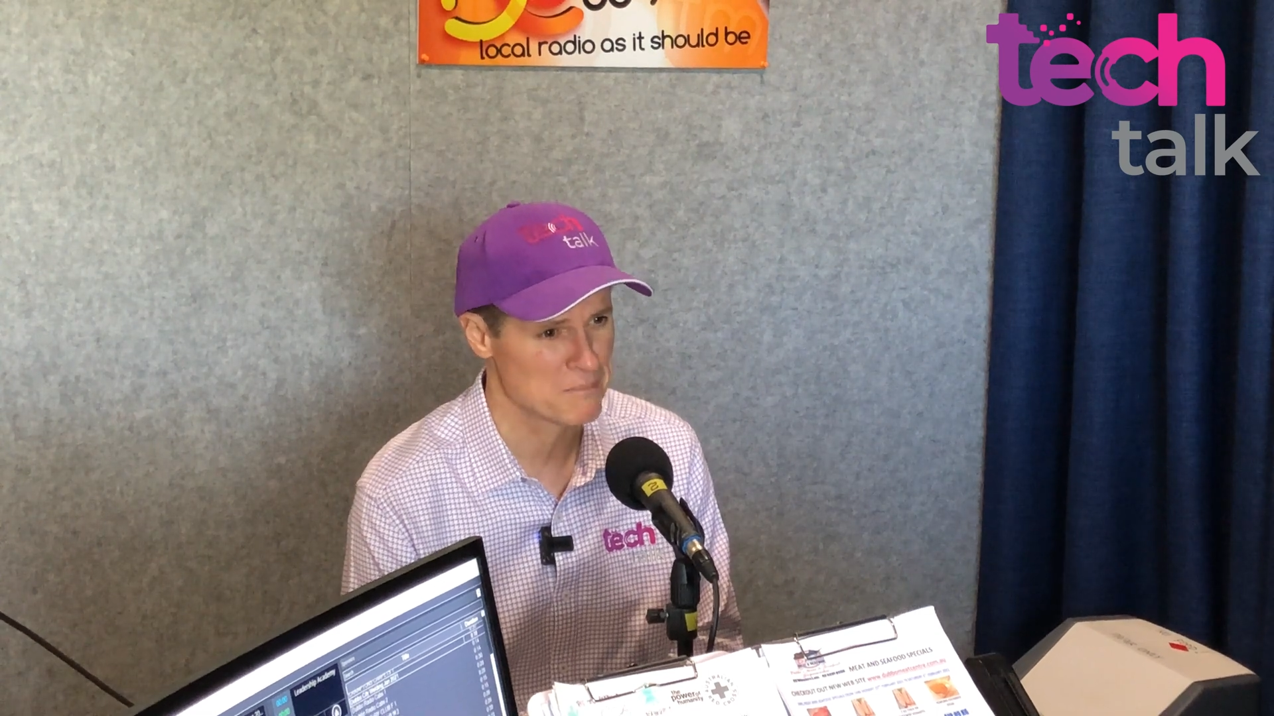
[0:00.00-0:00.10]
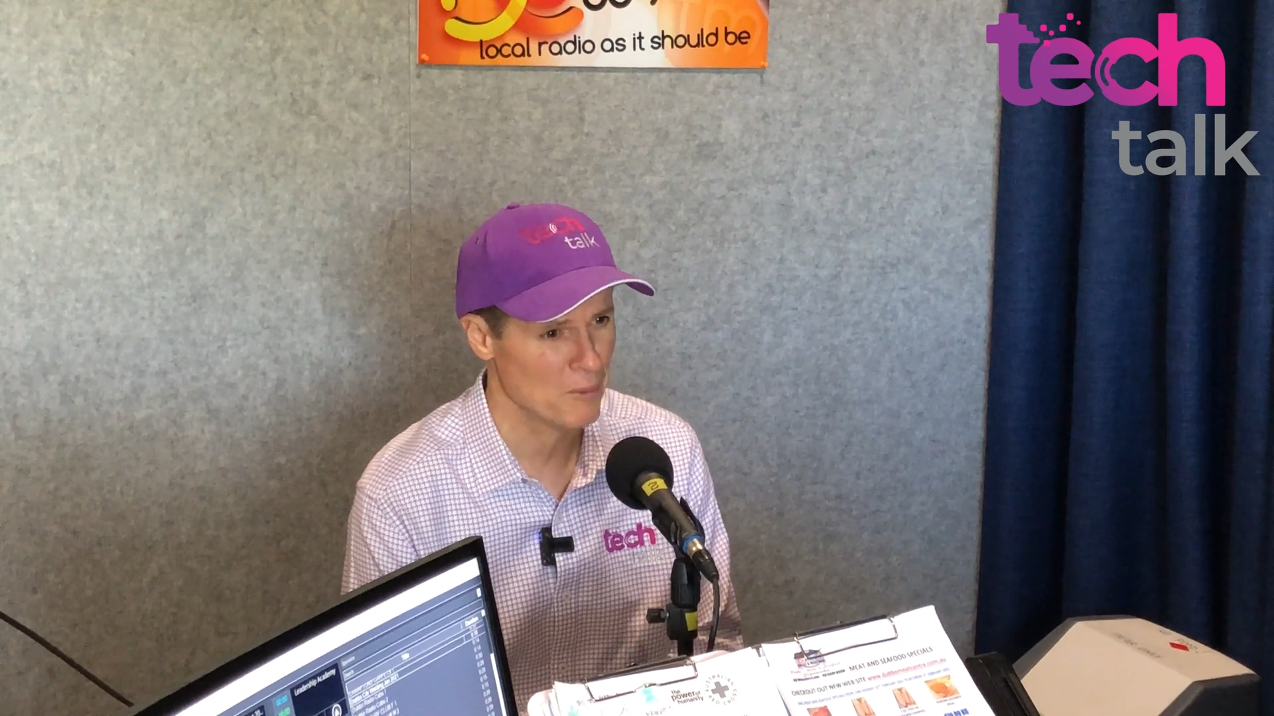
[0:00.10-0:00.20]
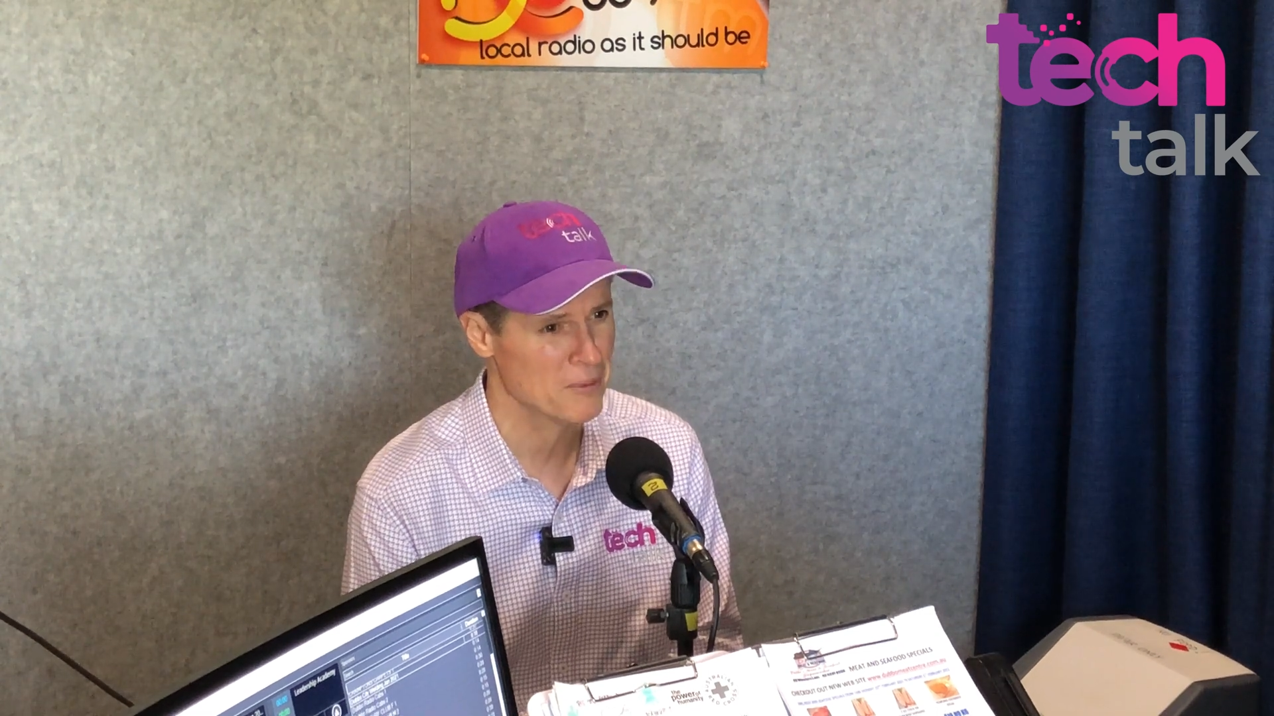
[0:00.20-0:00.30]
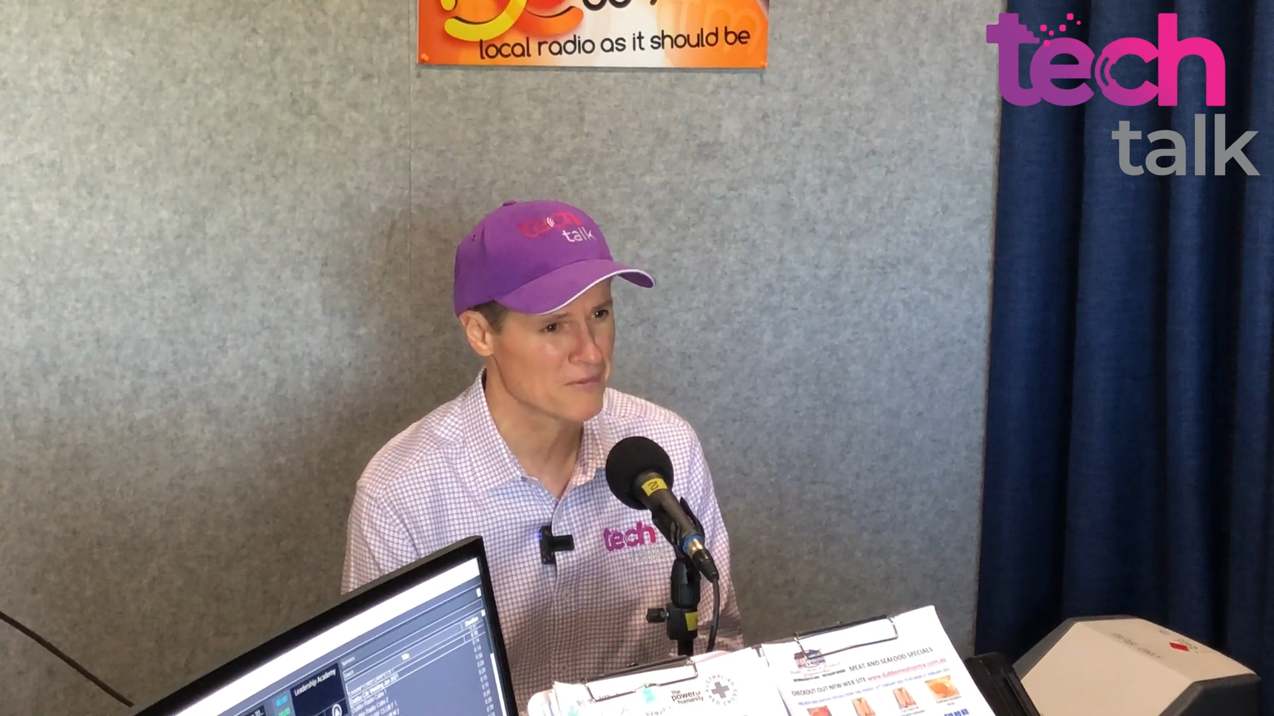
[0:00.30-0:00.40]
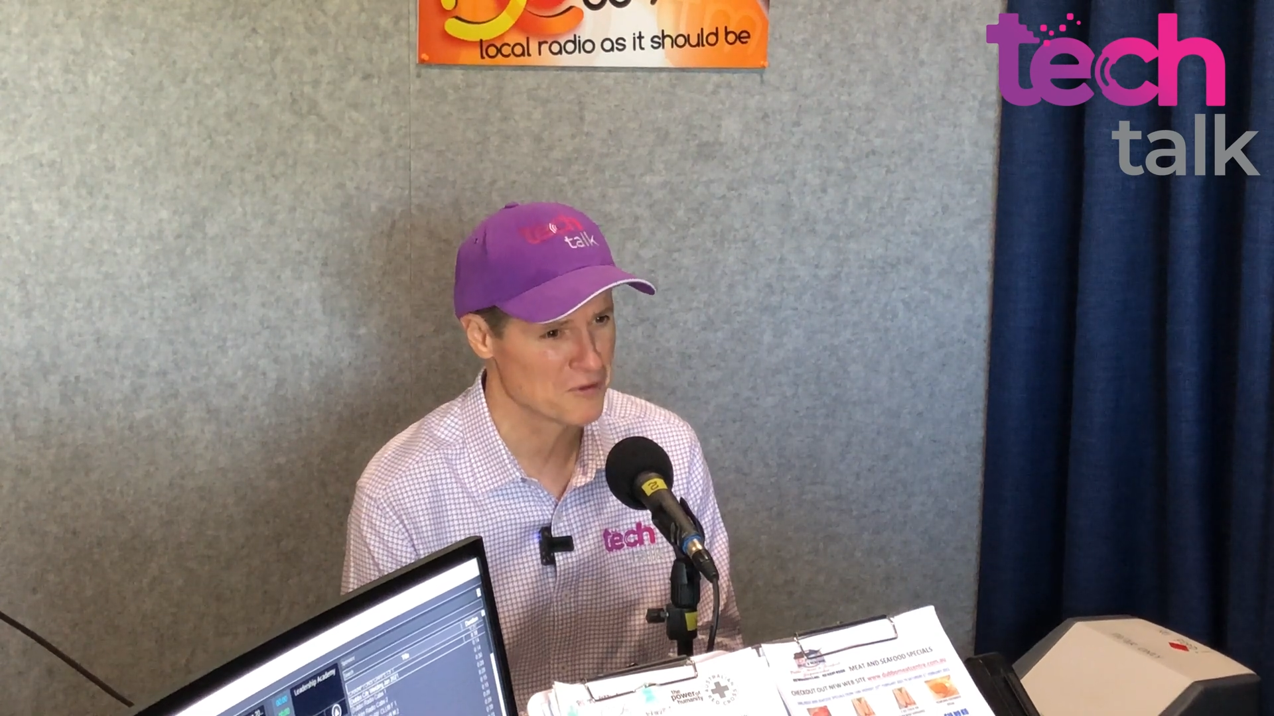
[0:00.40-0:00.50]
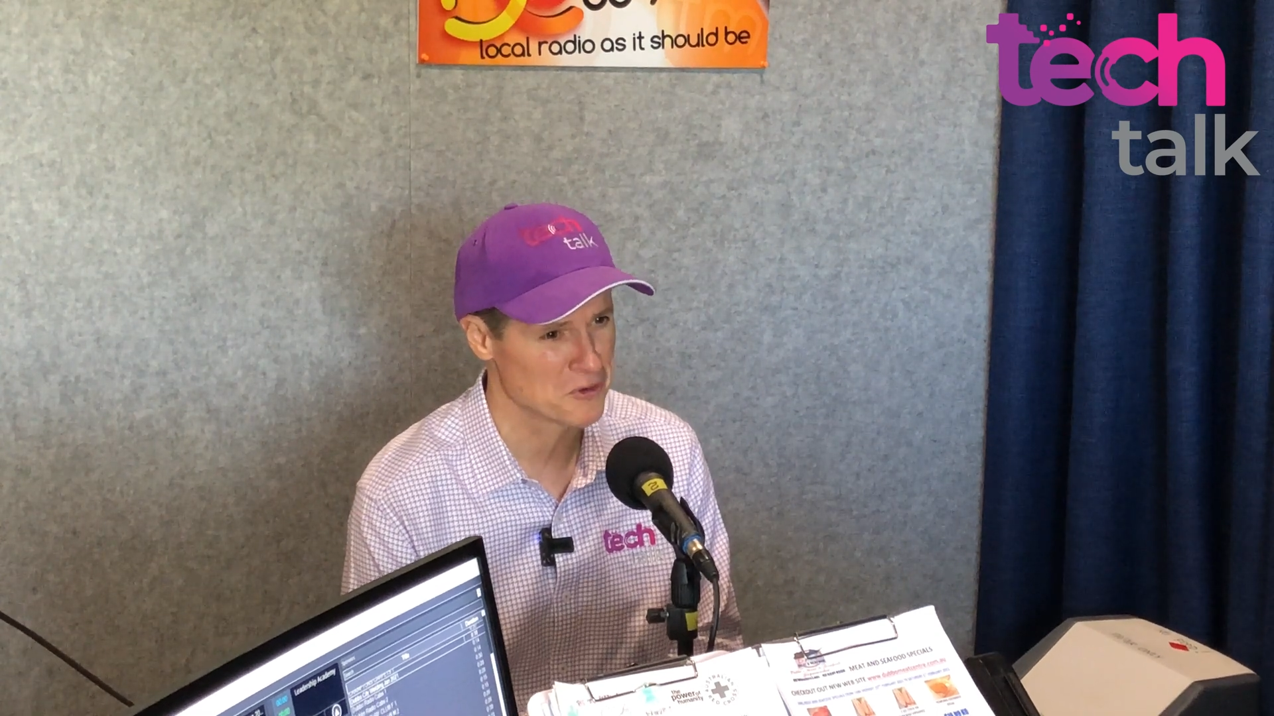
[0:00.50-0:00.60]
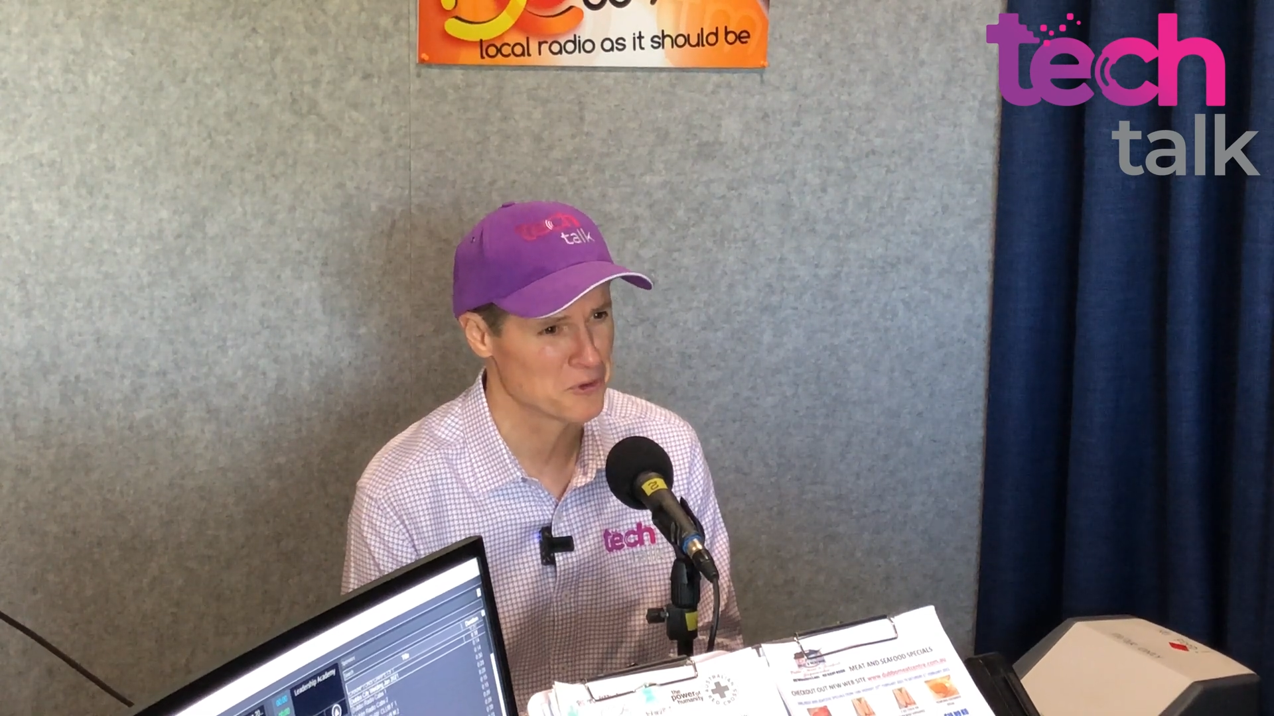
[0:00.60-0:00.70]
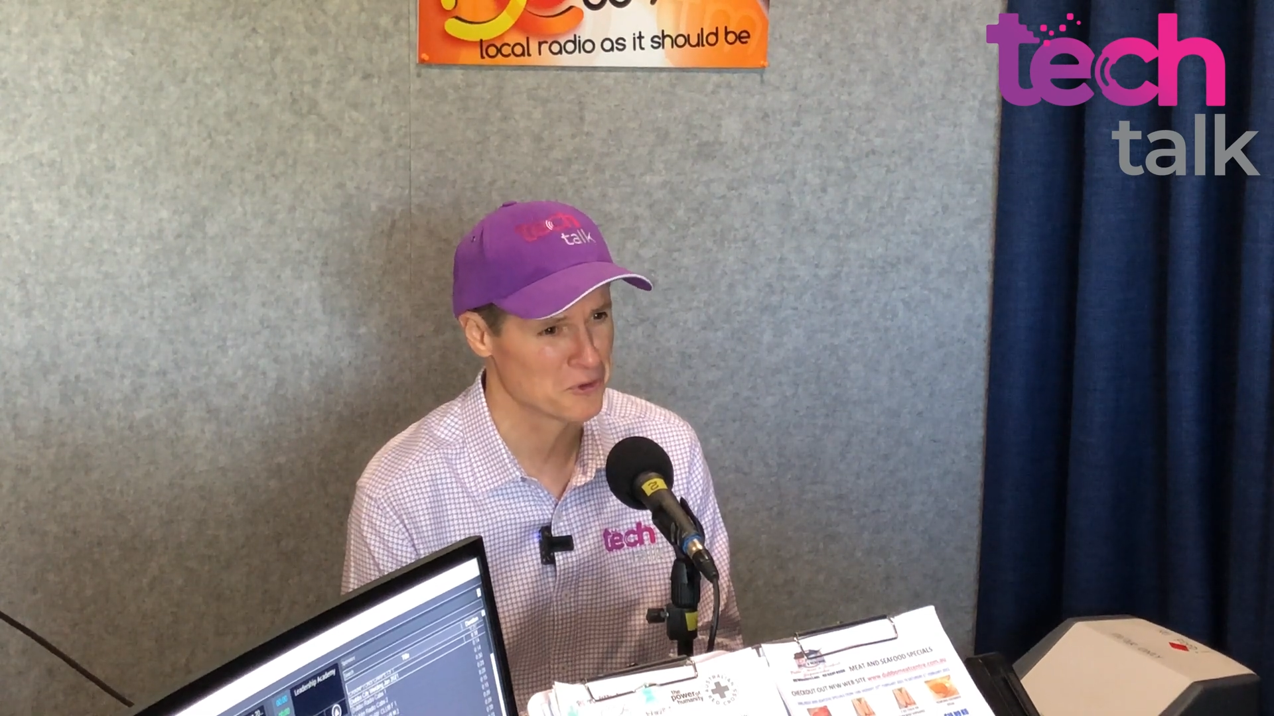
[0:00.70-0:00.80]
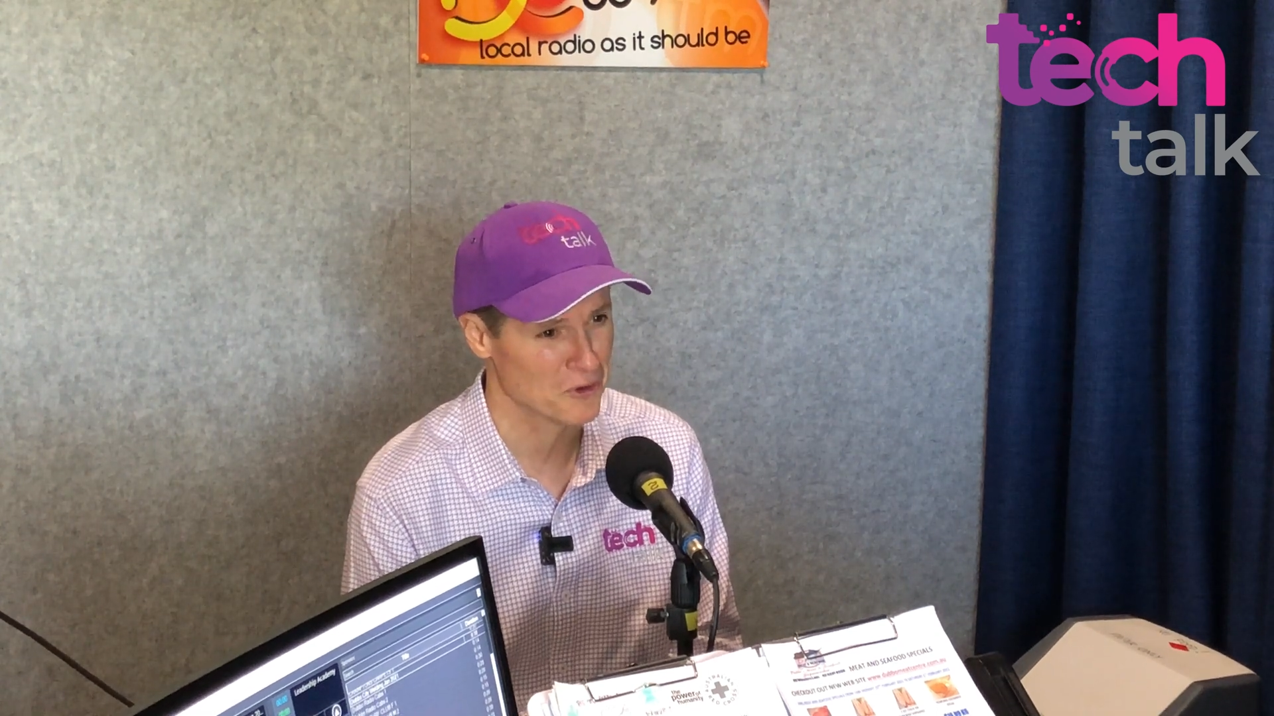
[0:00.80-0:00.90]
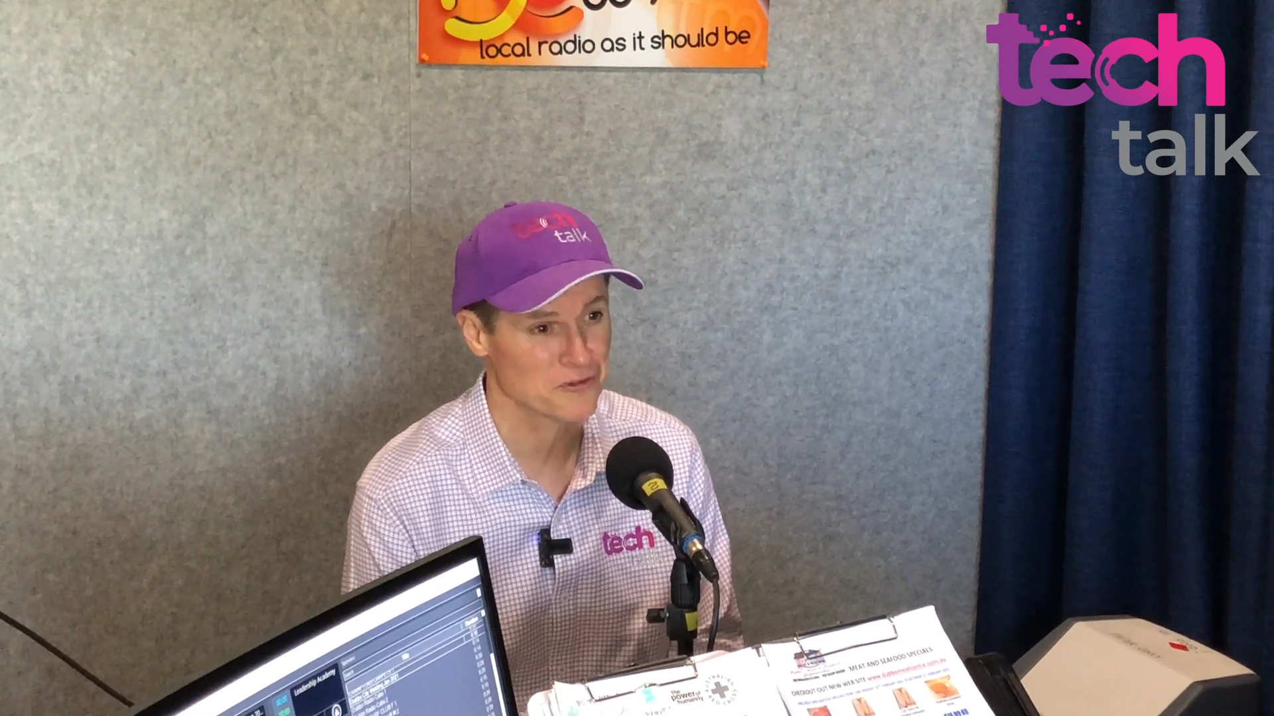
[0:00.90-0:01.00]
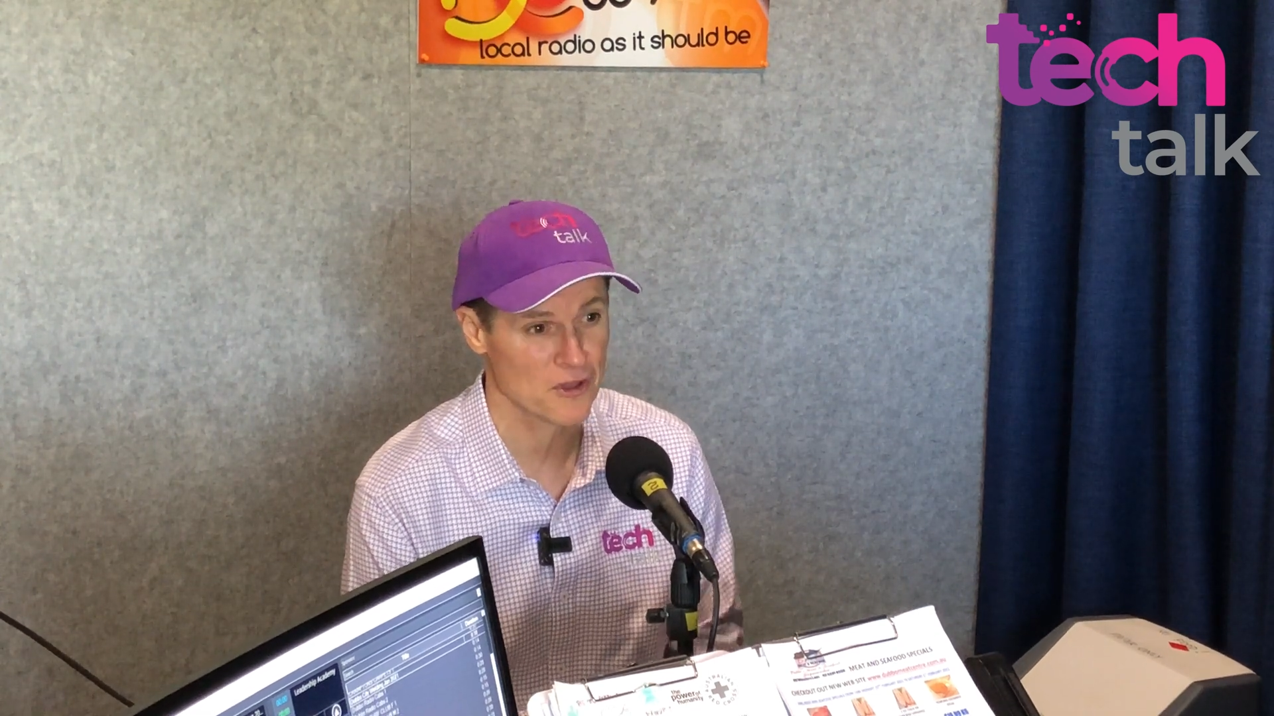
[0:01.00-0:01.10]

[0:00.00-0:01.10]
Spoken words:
popular for Google Docs,